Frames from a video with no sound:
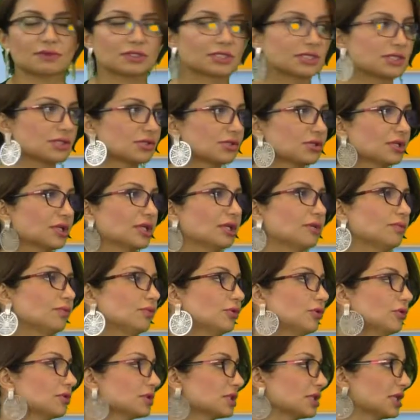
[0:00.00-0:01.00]
what is really important
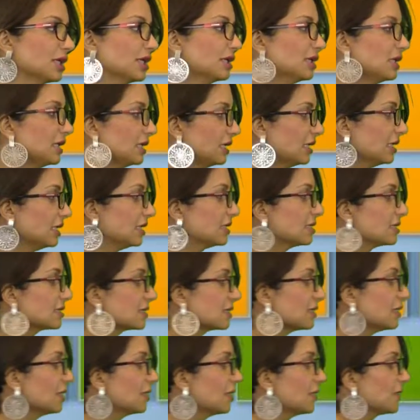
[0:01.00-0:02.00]
important
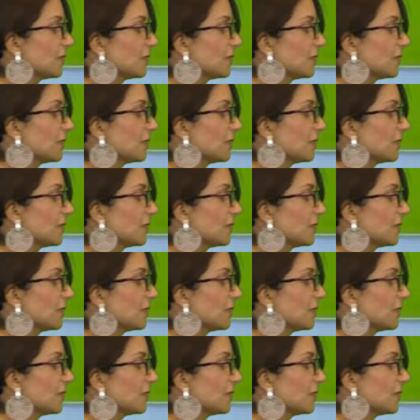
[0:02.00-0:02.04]
is